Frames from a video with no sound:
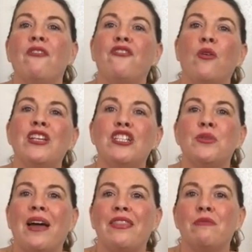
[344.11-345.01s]
for you
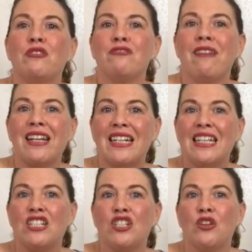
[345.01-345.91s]
to add them
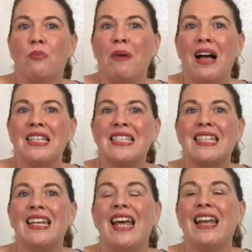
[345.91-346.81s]
directly into your
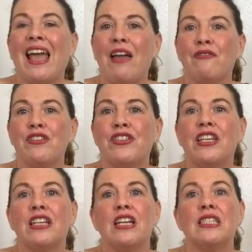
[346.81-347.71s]
basket, and
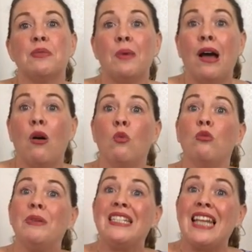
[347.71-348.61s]
everything as well
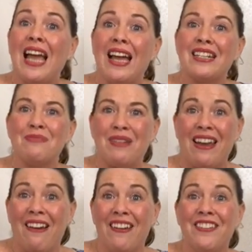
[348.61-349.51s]
will be tagged
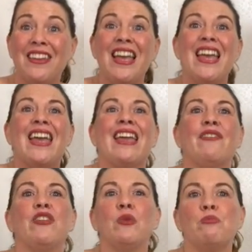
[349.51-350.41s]
below
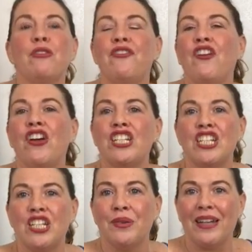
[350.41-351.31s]
if you would prefer
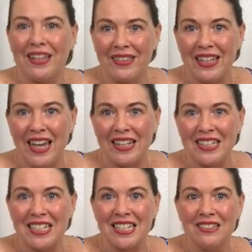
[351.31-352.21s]
to do it at the
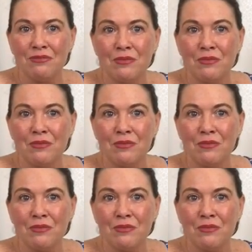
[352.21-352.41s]
end.